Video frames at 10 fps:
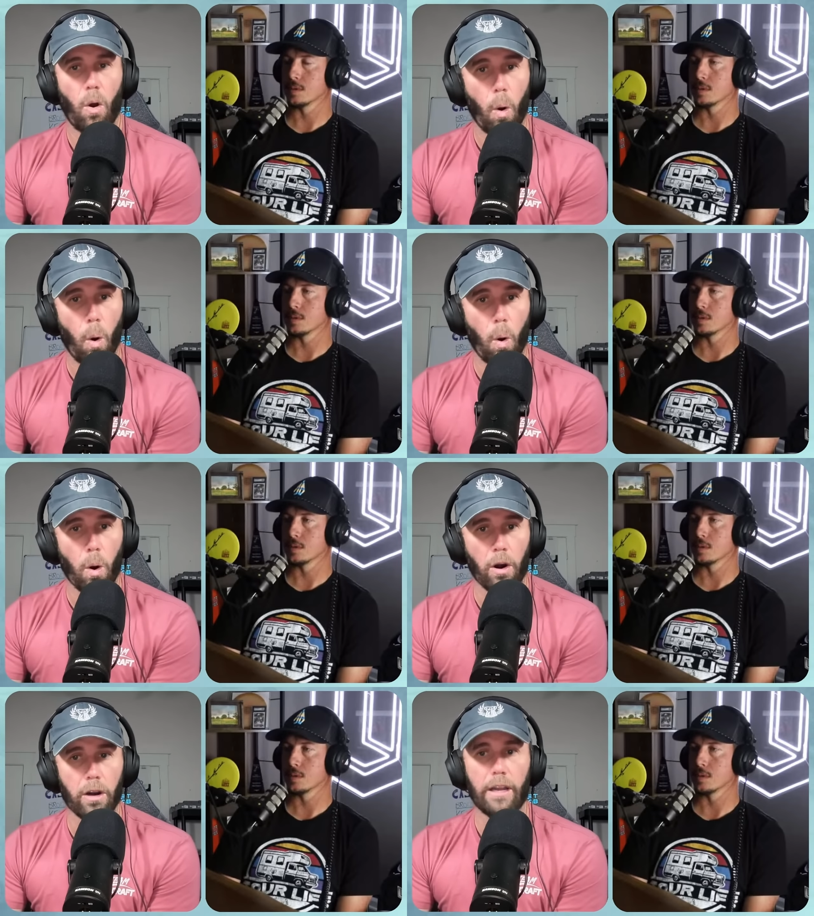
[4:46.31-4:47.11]

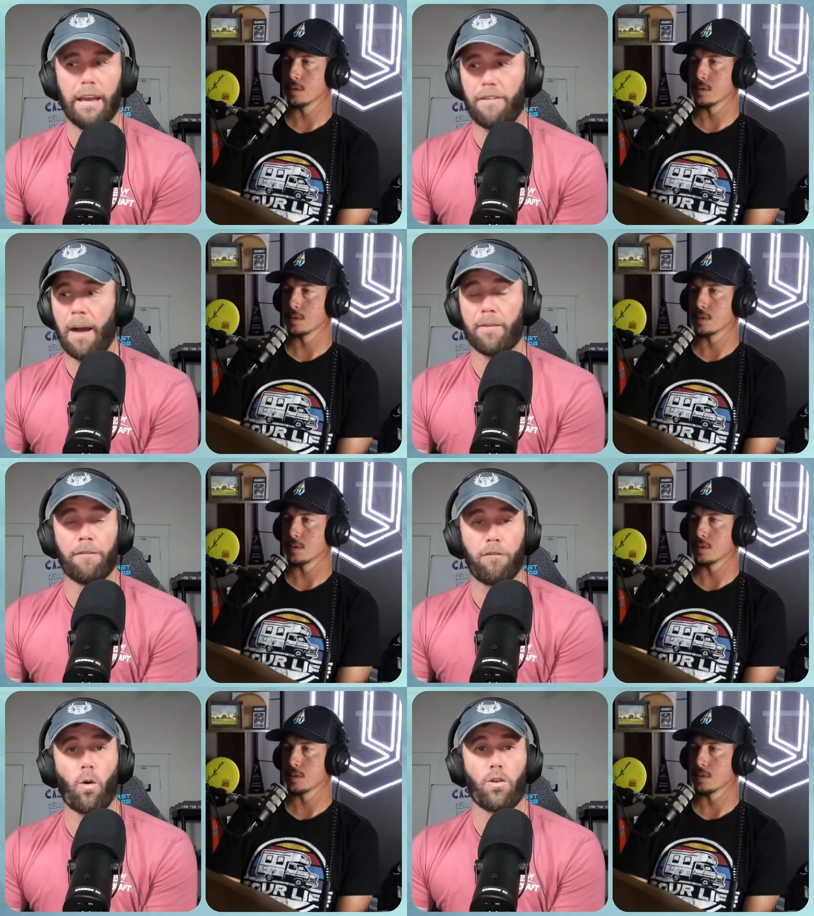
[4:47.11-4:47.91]
Speaker 1: Or if I'm the
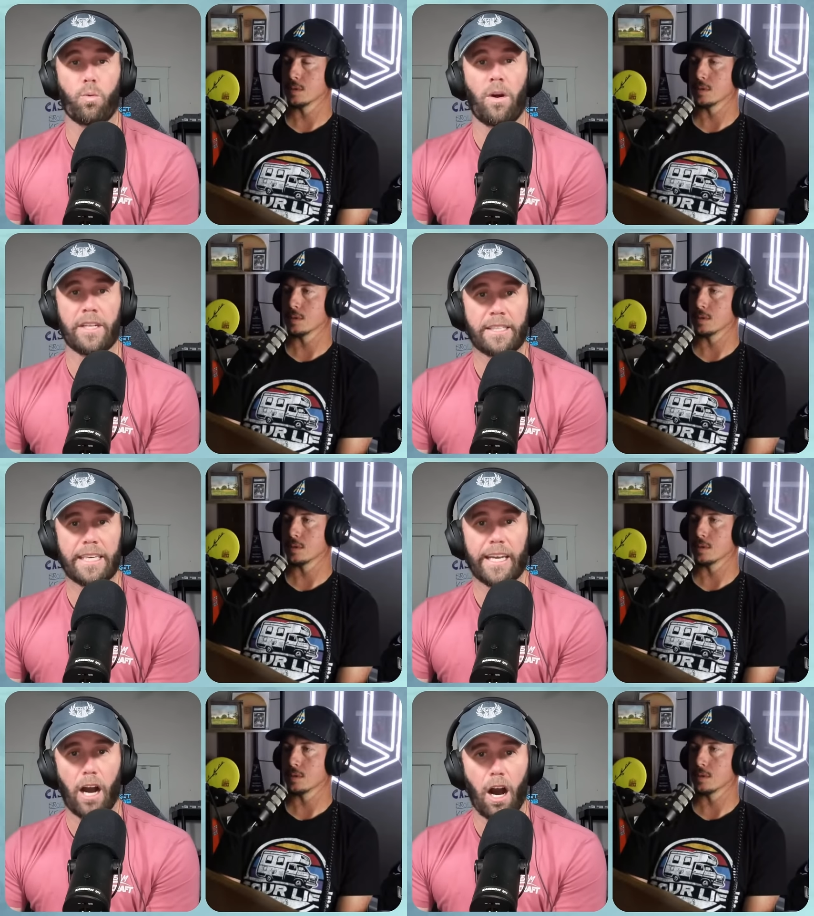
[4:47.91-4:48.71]
fourth one to
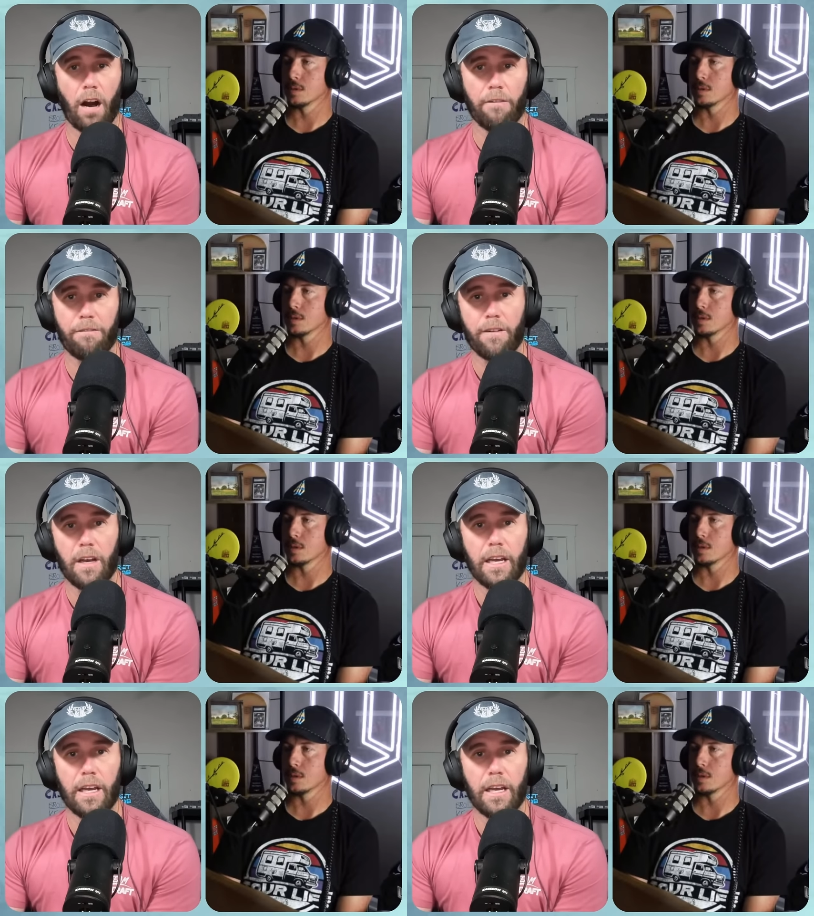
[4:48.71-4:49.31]
tee off,